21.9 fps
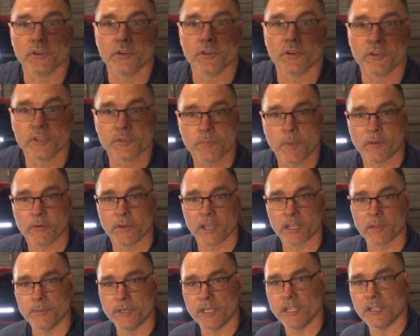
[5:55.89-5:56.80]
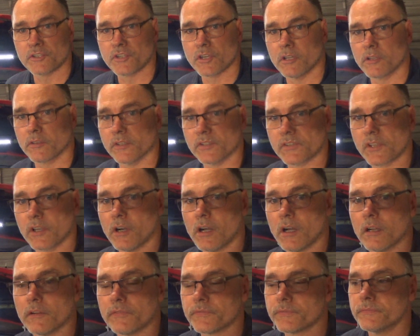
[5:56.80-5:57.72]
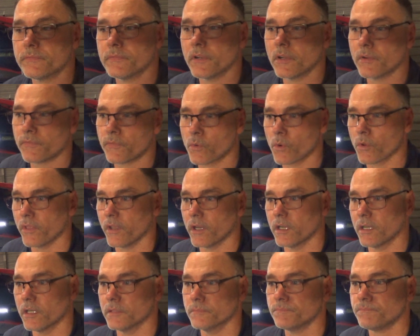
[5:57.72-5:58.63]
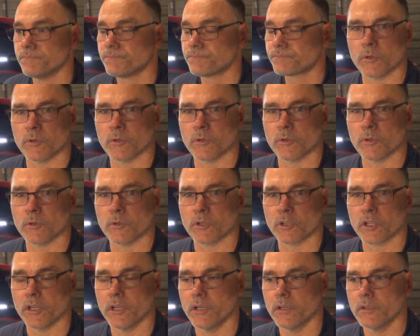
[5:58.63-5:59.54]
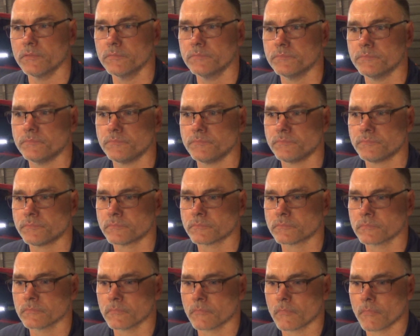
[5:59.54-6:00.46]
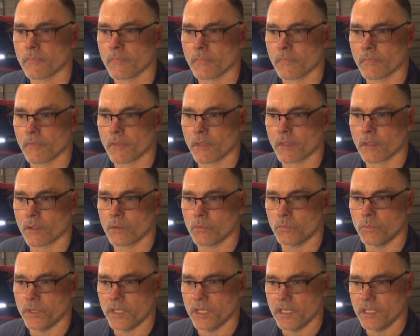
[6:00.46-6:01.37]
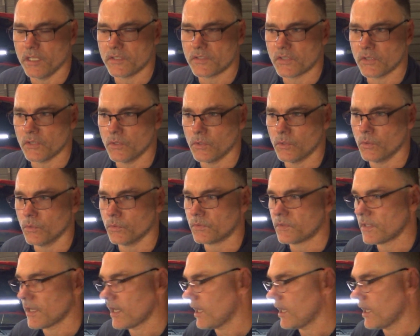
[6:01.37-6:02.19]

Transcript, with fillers: So here's my recommendation on this golf. For the trouble code, we need to